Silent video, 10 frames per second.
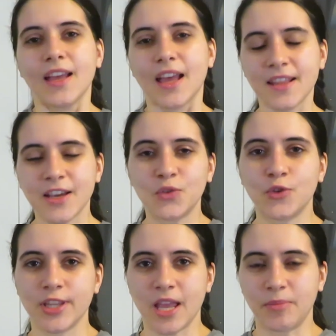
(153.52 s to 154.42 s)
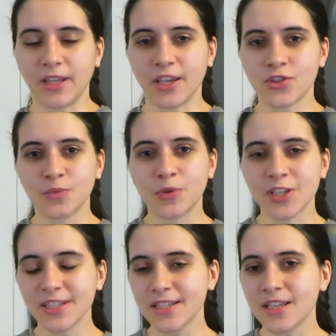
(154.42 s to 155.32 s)
And now for the application
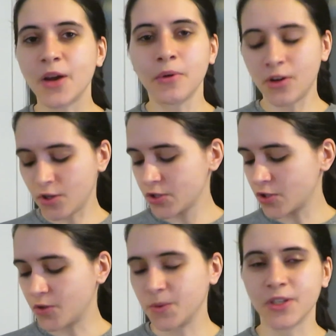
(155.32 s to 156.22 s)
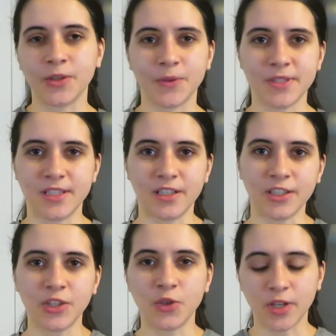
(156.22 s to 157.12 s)
process, I will also use
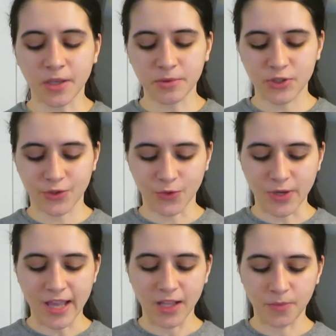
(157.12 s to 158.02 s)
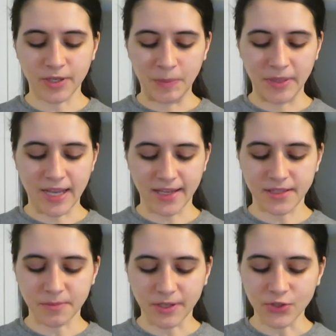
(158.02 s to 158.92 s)
the Q-tip to help apply
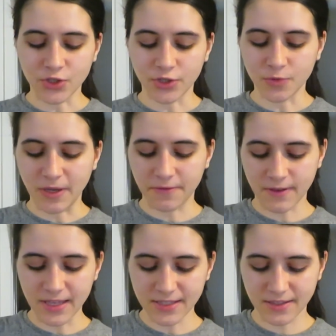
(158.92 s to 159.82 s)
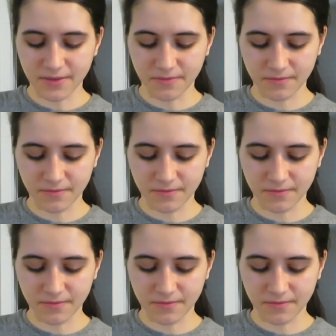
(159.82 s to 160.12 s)
the mixture to my face.